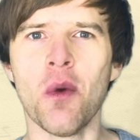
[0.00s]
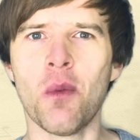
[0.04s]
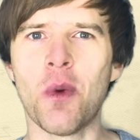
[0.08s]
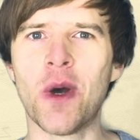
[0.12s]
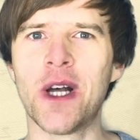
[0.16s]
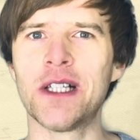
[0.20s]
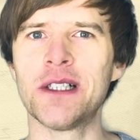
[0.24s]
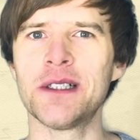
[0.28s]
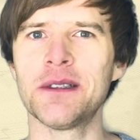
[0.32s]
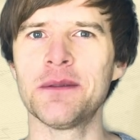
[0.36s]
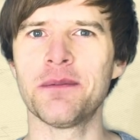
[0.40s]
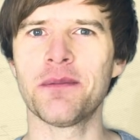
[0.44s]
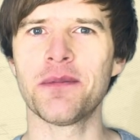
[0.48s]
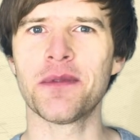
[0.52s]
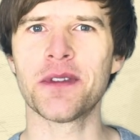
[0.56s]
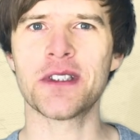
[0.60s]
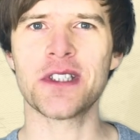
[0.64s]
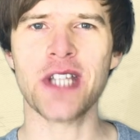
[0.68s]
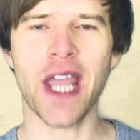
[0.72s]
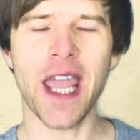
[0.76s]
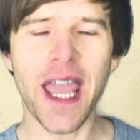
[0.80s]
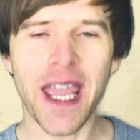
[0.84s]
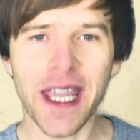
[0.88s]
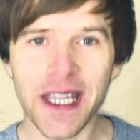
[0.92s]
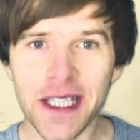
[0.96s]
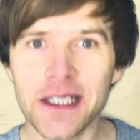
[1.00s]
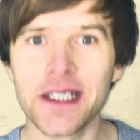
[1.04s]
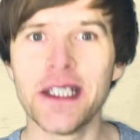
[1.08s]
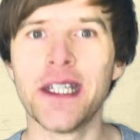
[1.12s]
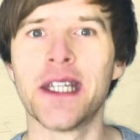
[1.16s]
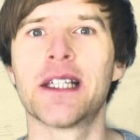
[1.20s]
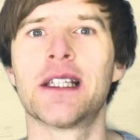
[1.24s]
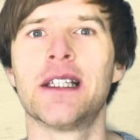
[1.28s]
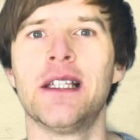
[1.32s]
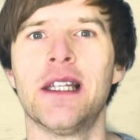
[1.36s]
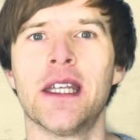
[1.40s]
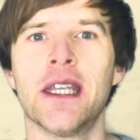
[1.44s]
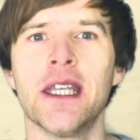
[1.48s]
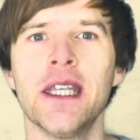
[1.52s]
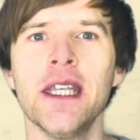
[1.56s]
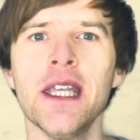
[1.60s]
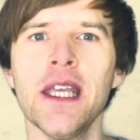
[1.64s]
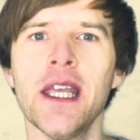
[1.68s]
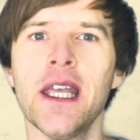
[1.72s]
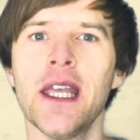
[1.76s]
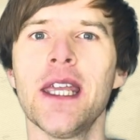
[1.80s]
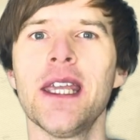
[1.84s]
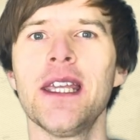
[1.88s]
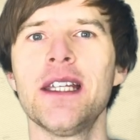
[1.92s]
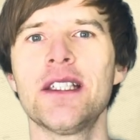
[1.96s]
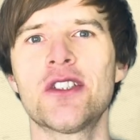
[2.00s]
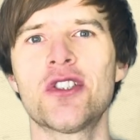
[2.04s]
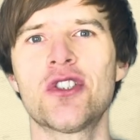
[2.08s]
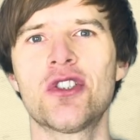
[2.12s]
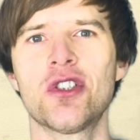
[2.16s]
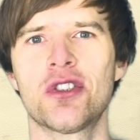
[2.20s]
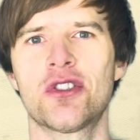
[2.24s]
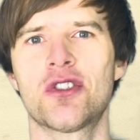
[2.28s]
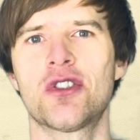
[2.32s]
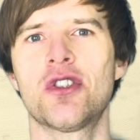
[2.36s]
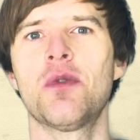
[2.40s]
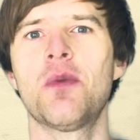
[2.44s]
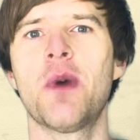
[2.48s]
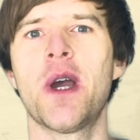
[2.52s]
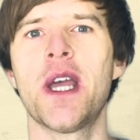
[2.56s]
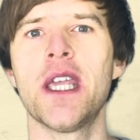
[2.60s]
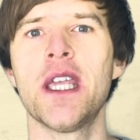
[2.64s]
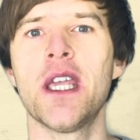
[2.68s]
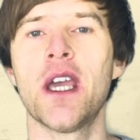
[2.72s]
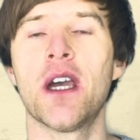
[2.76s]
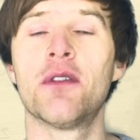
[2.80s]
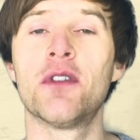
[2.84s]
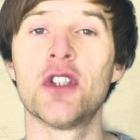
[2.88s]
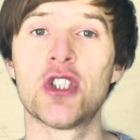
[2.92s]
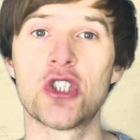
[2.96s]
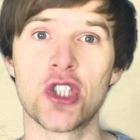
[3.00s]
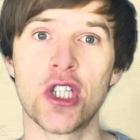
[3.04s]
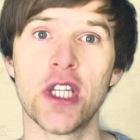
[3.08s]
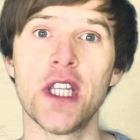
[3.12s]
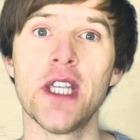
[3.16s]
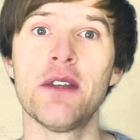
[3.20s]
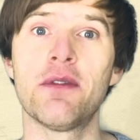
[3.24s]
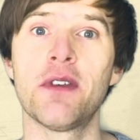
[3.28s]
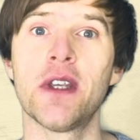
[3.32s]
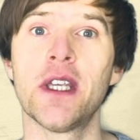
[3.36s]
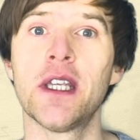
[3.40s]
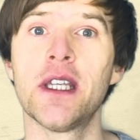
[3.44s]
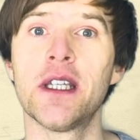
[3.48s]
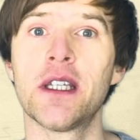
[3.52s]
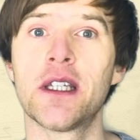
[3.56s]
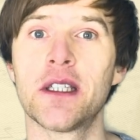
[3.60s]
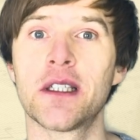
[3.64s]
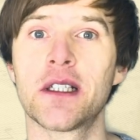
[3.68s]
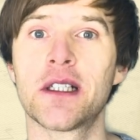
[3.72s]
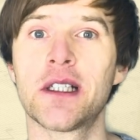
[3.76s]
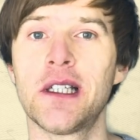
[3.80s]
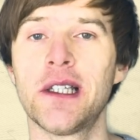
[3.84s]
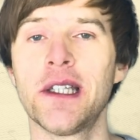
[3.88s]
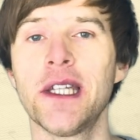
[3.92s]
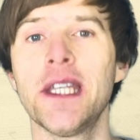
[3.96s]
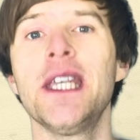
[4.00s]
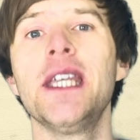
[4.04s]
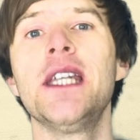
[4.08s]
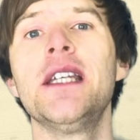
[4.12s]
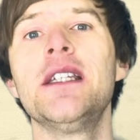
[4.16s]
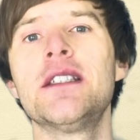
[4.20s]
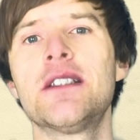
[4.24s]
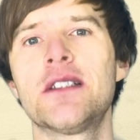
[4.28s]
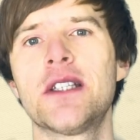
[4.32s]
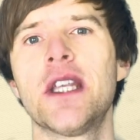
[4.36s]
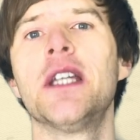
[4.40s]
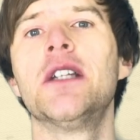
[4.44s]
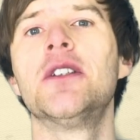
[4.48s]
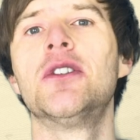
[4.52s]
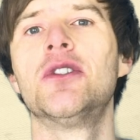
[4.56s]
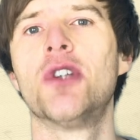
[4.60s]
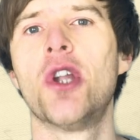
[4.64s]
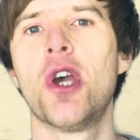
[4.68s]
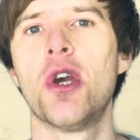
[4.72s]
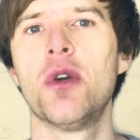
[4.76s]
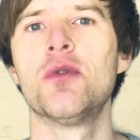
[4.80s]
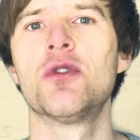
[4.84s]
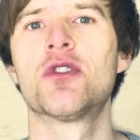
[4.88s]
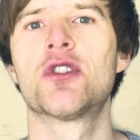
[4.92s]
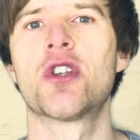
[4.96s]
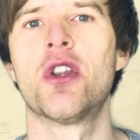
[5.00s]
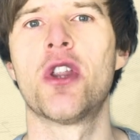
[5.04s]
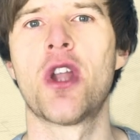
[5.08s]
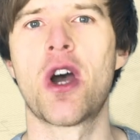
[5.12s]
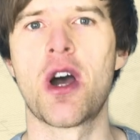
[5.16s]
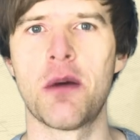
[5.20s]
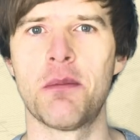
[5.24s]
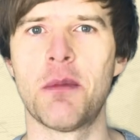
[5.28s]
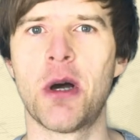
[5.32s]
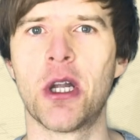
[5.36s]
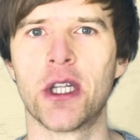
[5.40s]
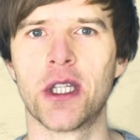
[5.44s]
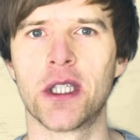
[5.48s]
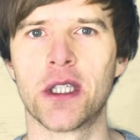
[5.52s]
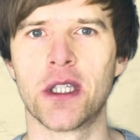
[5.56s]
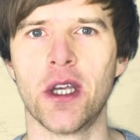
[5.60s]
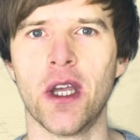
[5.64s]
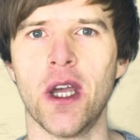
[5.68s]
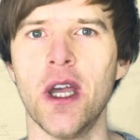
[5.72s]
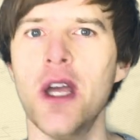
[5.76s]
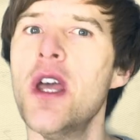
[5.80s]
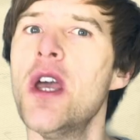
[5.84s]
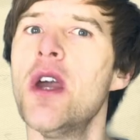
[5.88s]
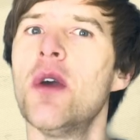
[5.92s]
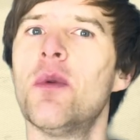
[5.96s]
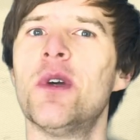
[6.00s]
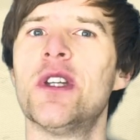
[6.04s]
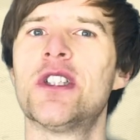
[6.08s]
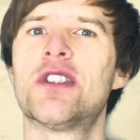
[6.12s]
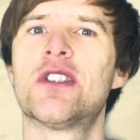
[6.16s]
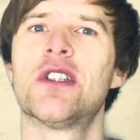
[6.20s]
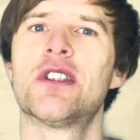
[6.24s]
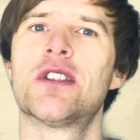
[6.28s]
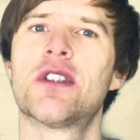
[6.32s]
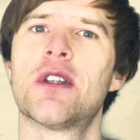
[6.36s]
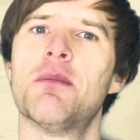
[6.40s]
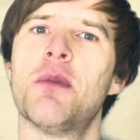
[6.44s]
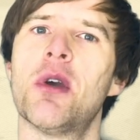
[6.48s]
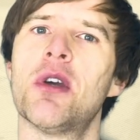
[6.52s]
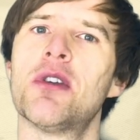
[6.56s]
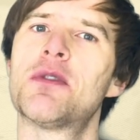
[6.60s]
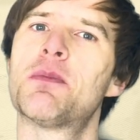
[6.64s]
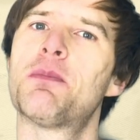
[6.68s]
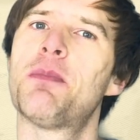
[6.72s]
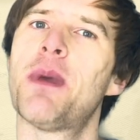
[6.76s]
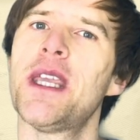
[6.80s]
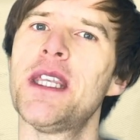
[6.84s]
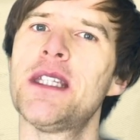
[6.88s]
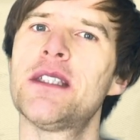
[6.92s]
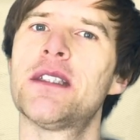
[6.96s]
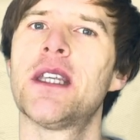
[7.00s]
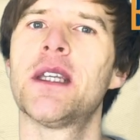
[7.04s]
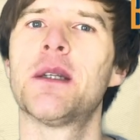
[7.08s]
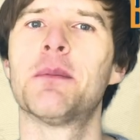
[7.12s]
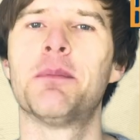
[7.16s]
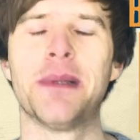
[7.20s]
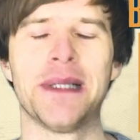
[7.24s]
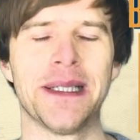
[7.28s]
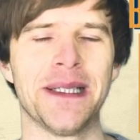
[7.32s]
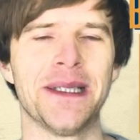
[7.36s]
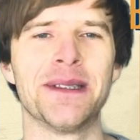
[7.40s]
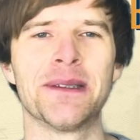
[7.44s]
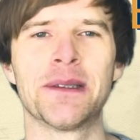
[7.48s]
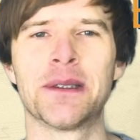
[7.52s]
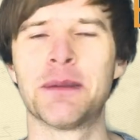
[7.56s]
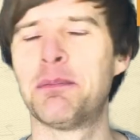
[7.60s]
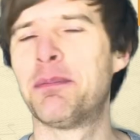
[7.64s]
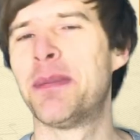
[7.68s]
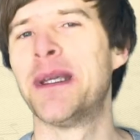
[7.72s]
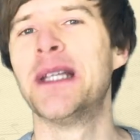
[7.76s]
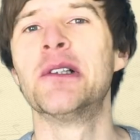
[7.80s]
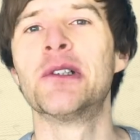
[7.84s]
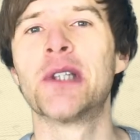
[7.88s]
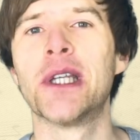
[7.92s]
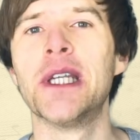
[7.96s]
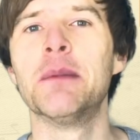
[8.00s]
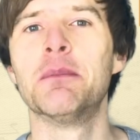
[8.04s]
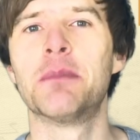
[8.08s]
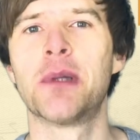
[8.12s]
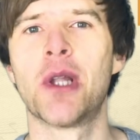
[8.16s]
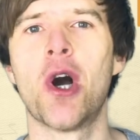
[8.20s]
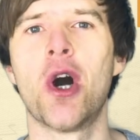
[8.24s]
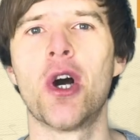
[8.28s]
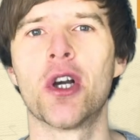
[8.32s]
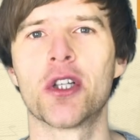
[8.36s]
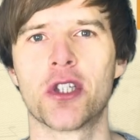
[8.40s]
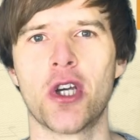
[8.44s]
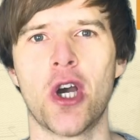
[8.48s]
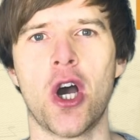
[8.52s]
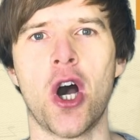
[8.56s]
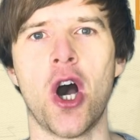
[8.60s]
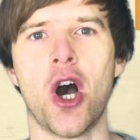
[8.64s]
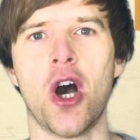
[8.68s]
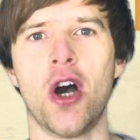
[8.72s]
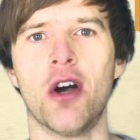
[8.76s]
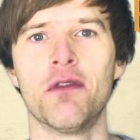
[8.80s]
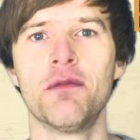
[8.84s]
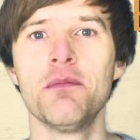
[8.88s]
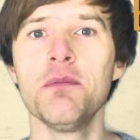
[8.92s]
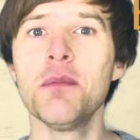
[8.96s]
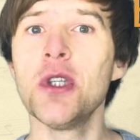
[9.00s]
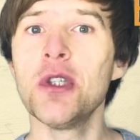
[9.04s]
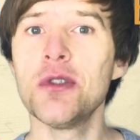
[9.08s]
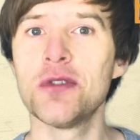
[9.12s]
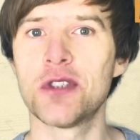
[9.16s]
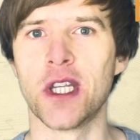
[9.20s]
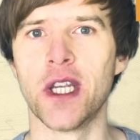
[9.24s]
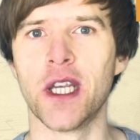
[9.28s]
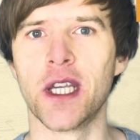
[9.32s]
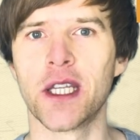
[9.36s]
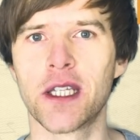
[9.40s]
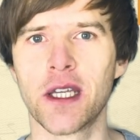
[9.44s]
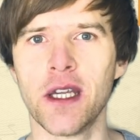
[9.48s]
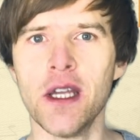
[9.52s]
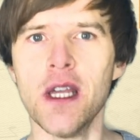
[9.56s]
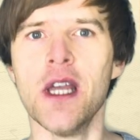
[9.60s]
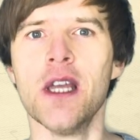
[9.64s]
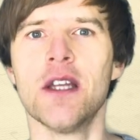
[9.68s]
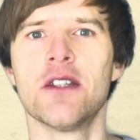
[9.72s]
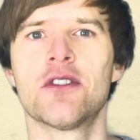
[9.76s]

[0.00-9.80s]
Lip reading: Well, technically, it's just a way of achieving clean single notes on the harmonica, which is the most basic building block of music.